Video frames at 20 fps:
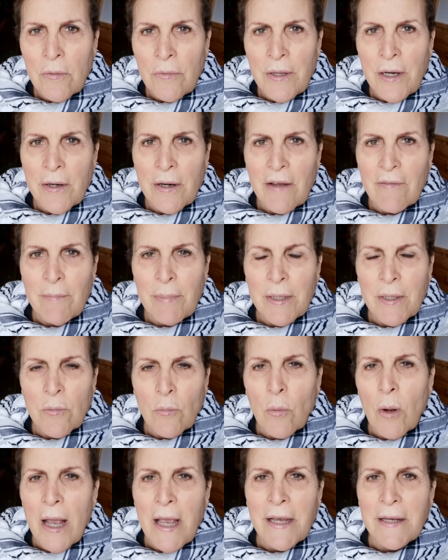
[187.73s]
there have
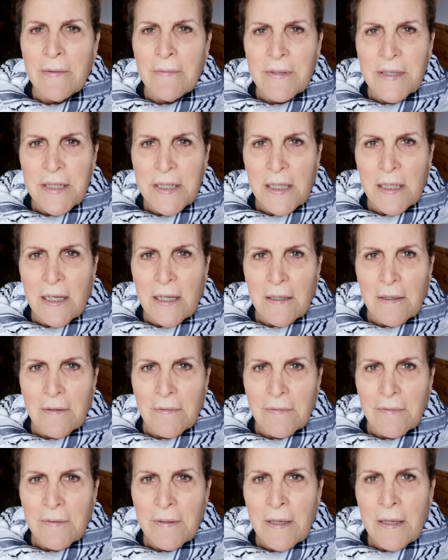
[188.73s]
been waves
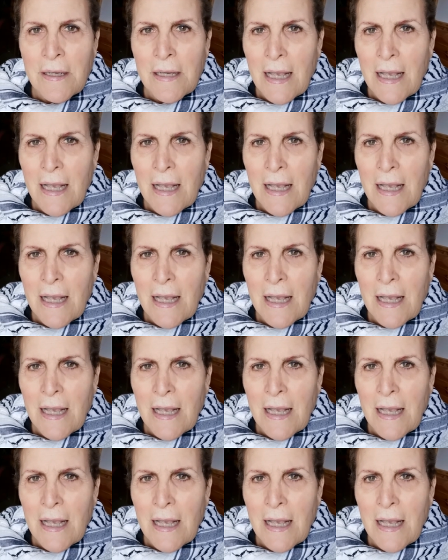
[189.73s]
of